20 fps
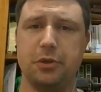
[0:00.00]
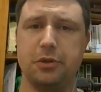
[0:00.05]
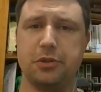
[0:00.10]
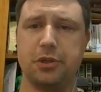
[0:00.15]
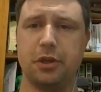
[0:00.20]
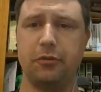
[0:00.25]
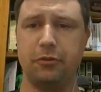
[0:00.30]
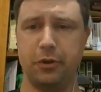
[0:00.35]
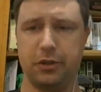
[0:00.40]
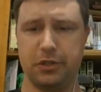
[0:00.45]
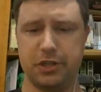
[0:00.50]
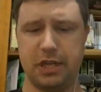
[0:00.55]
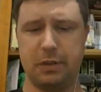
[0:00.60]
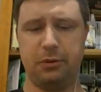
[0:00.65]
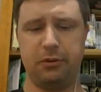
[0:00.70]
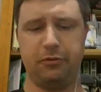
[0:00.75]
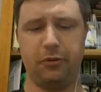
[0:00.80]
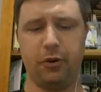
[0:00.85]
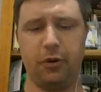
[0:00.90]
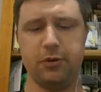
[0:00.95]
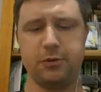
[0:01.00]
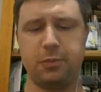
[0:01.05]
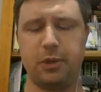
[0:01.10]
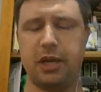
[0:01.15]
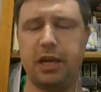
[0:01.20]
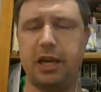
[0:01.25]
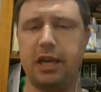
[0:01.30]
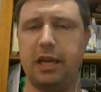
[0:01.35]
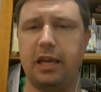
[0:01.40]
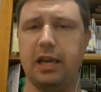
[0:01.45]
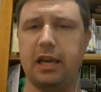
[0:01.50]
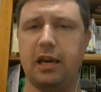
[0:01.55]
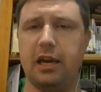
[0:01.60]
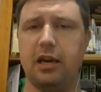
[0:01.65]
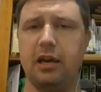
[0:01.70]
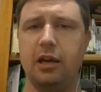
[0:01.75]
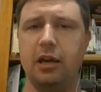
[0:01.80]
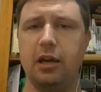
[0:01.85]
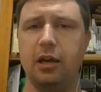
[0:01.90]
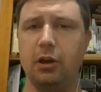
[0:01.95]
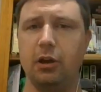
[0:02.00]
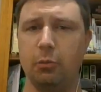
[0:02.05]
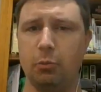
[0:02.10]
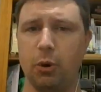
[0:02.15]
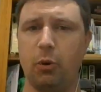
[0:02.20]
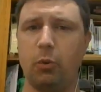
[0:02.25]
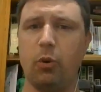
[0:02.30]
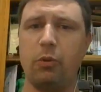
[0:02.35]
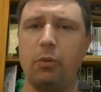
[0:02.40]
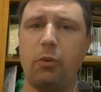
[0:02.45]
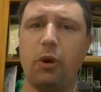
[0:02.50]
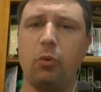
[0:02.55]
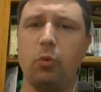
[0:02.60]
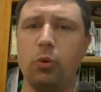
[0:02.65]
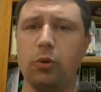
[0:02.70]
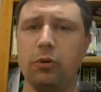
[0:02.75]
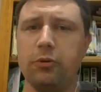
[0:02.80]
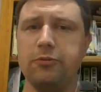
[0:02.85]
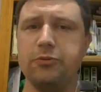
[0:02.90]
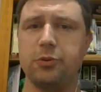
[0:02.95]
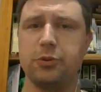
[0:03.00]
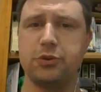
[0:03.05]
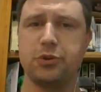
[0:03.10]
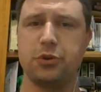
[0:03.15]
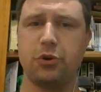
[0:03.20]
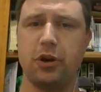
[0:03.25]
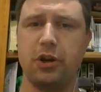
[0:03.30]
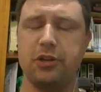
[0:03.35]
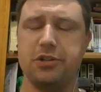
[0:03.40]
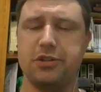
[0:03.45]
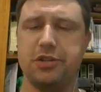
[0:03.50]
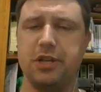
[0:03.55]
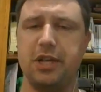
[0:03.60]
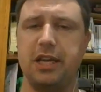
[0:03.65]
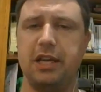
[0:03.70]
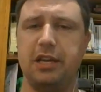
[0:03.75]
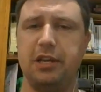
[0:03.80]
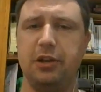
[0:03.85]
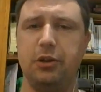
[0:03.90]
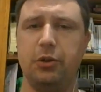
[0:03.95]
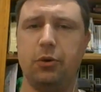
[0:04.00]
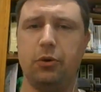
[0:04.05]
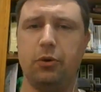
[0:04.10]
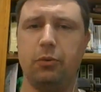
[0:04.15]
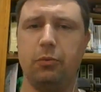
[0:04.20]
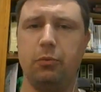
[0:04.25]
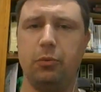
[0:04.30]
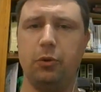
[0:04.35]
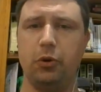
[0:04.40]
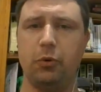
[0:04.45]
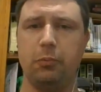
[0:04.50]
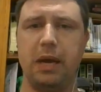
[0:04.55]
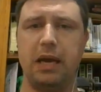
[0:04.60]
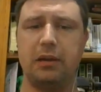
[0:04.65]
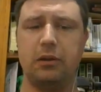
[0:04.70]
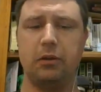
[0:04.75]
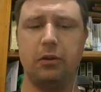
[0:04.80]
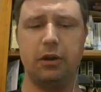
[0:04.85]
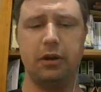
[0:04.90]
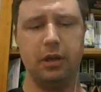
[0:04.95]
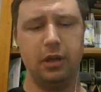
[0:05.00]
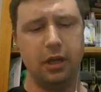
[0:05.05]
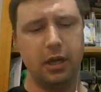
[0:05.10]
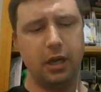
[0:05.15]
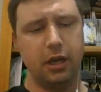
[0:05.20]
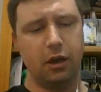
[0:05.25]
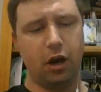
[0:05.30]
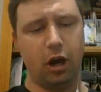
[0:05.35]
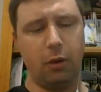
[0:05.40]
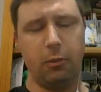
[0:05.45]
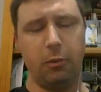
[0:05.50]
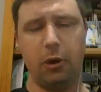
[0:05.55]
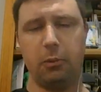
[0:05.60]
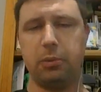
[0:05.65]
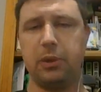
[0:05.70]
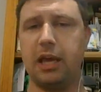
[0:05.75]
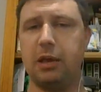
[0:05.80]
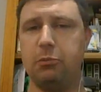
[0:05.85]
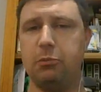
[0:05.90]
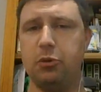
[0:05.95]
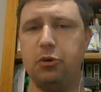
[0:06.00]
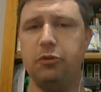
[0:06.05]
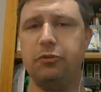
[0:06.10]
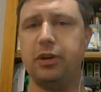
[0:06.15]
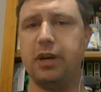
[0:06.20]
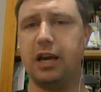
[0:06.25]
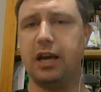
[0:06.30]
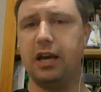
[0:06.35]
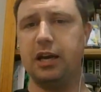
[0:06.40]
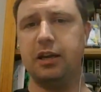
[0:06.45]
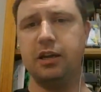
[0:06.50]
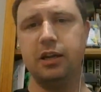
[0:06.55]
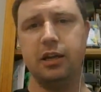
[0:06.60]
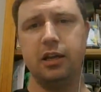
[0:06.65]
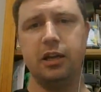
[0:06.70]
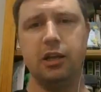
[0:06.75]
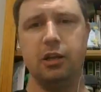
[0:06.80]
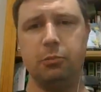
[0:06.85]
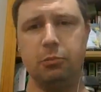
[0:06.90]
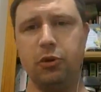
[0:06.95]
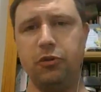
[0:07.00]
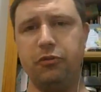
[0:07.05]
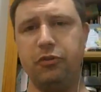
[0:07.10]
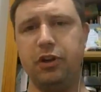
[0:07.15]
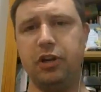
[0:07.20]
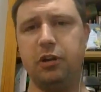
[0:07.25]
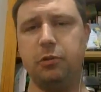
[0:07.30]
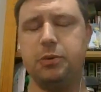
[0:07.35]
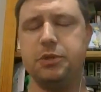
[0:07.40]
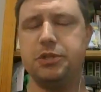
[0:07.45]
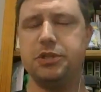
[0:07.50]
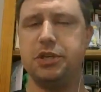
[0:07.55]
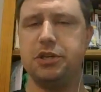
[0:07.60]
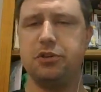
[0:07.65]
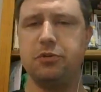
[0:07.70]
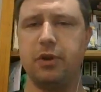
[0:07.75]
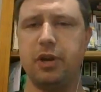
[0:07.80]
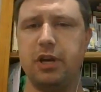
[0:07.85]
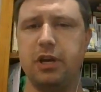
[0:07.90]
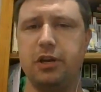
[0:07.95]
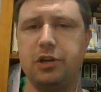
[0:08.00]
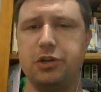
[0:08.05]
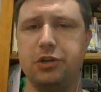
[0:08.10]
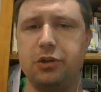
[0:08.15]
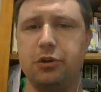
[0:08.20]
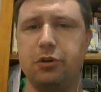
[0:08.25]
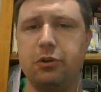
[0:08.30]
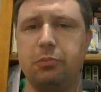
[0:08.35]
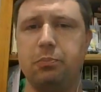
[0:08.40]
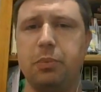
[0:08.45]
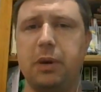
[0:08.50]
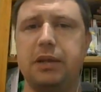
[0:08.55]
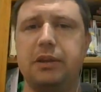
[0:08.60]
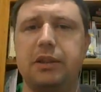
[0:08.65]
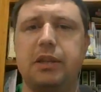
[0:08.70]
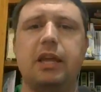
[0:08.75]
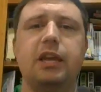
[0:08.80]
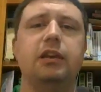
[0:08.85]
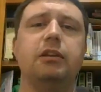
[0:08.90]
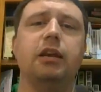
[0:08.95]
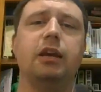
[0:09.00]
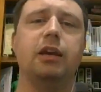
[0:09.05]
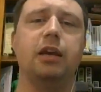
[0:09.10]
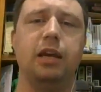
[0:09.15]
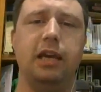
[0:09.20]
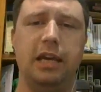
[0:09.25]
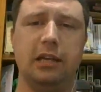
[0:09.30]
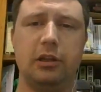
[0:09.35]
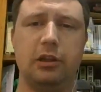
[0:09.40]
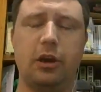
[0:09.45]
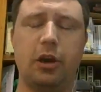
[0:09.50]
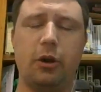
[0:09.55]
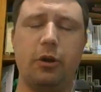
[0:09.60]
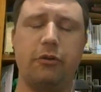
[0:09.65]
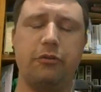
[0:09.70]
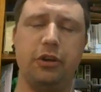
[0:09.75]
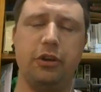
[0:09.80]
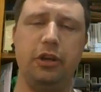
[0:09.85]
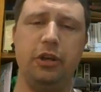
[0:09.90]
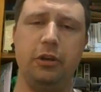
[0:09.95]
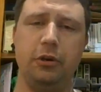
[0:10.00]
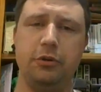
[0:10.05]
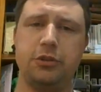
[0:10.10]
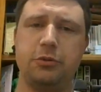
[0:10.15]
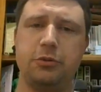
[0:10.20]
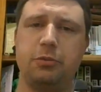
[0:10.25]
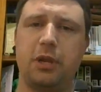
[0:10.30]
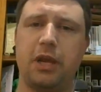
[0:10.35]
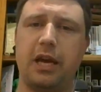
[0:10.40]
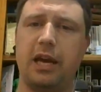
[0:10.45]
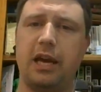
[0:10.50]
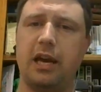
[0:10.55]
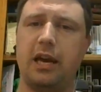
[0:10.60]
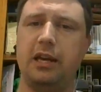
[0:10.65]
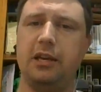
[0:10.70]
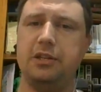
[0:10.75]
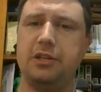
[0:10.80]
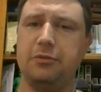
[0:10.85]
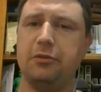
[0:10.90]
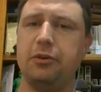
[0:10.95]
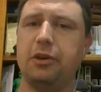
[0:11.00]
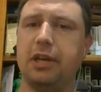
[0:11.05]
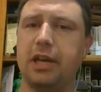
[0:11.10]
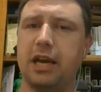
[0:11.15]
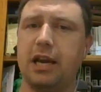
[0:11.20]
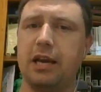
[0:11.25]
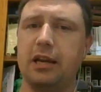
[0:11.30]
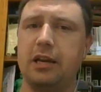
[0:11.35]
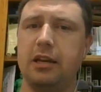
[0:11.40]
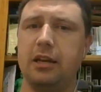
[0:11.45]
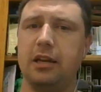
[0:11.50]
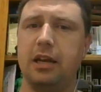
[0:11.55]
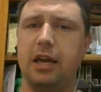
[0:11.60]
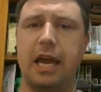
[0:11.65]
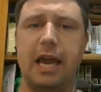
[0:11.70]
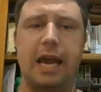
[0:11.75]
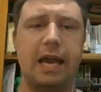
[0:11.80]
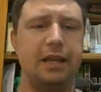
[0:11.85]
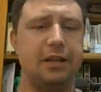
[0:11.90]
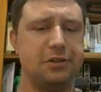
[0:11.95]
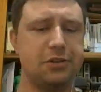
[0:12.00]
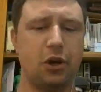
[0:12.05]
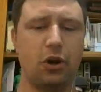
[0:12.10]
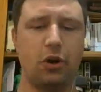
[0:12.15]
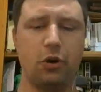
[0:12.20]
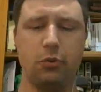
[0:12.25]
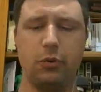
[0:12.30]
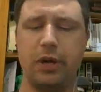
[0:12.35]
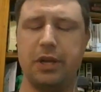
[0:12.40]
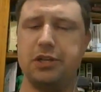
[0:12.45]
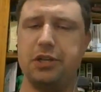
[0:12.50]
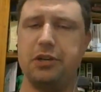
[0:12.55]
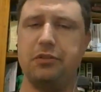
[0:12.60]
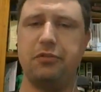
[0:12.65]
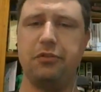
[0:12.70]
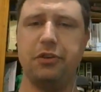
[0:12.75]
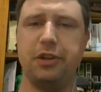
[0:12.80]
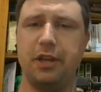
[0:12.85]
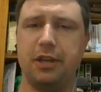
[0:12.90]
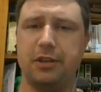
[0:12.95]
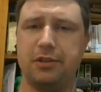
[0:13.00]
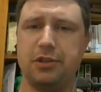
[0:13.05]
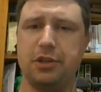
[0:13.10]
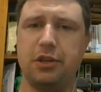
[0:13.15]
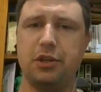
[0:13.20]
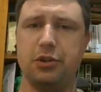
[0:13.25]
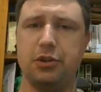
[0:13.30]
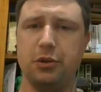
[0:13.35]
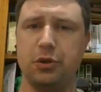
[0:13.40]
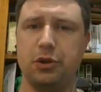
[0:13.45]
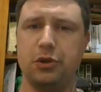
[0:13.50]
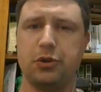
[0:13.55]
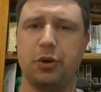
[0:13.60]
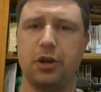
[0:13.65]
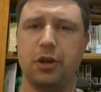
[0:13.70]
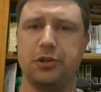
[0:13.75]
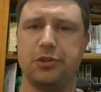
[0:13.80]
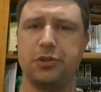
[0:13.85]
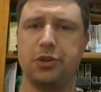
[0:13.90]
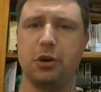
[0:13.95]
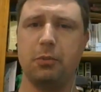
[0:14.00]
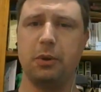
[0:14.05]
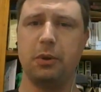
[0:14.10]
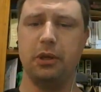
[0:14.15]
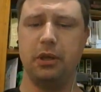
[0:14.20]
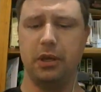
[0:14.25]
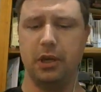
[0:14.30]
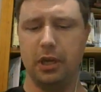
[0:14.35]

So, for example, if I was playing, one of my wolves was trying to sneak into your back line, I might play a move card, move it into position ready to shoot, but then it'll go over to you to play a different card, and there's a whole range of different things you can do to try and stop me.